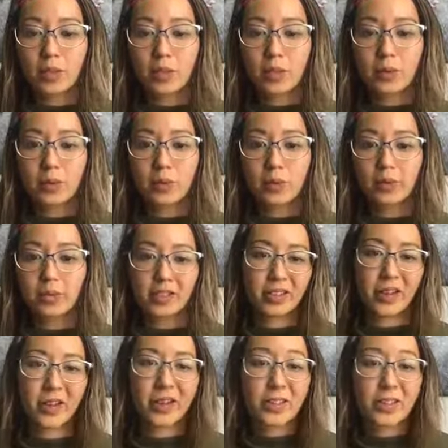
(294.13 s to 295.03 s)

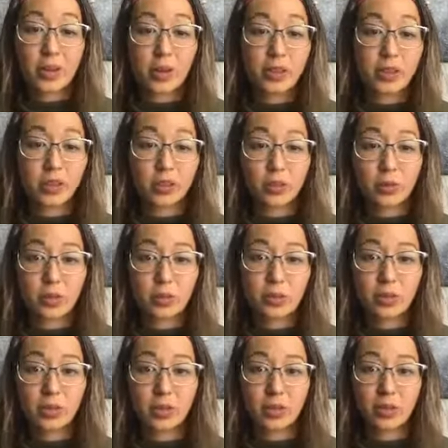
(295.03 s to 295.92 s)
It's only normal
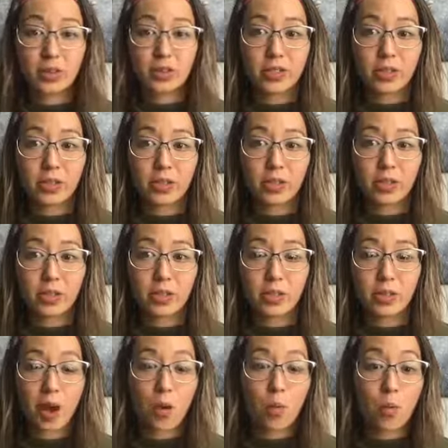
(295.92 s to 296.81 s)
to go to the toilet
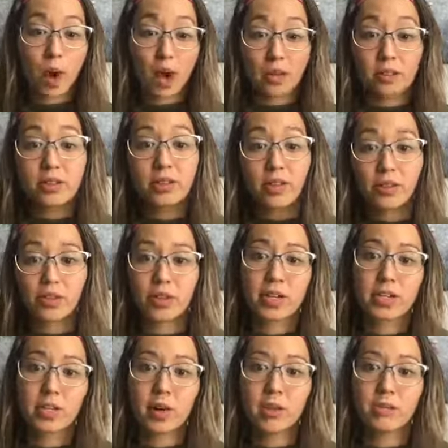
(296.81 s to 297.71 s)
about 1 to
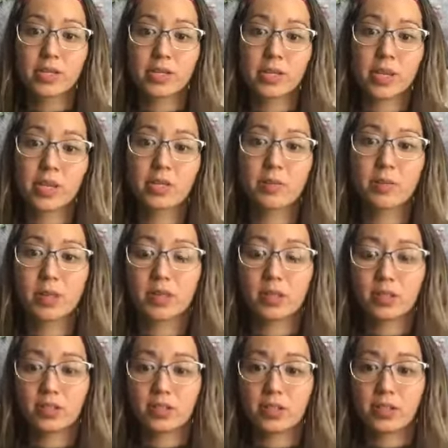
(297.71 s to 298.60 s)
3 times a day,
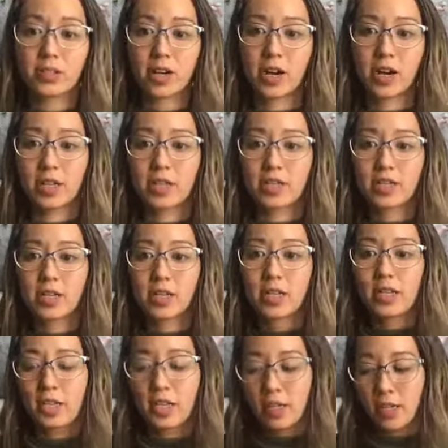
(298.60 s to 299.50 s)
depending on your diet.
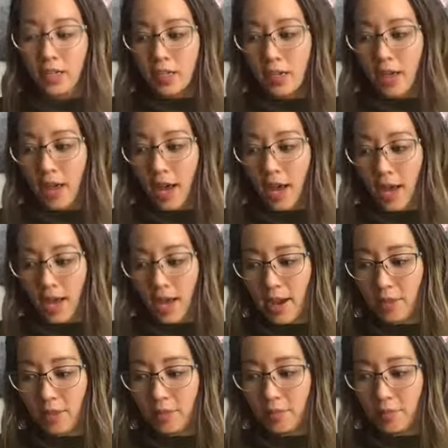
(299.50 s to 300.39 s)

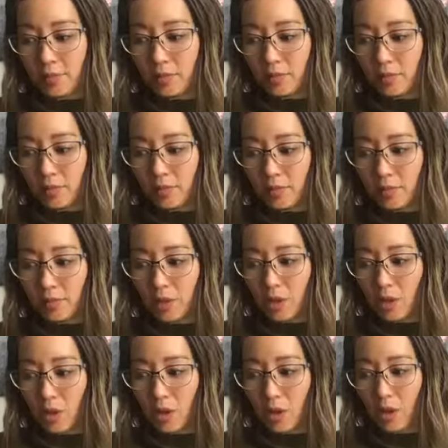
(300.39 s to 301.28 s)
Um,
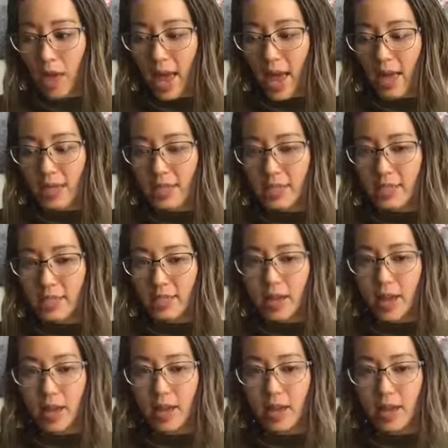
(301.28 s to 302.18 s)
and
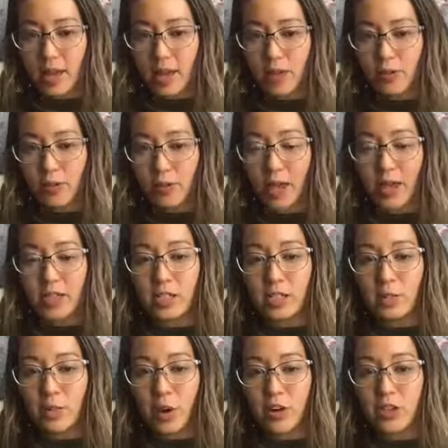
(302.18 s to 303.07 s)
around
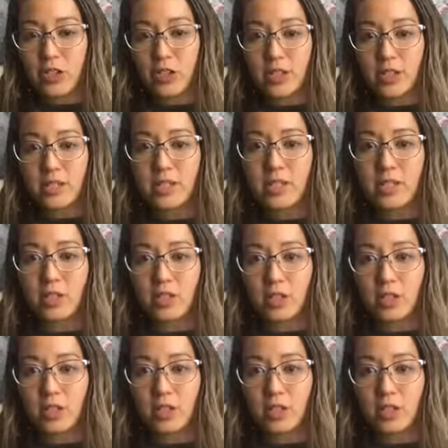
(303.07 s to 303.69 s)
emotions,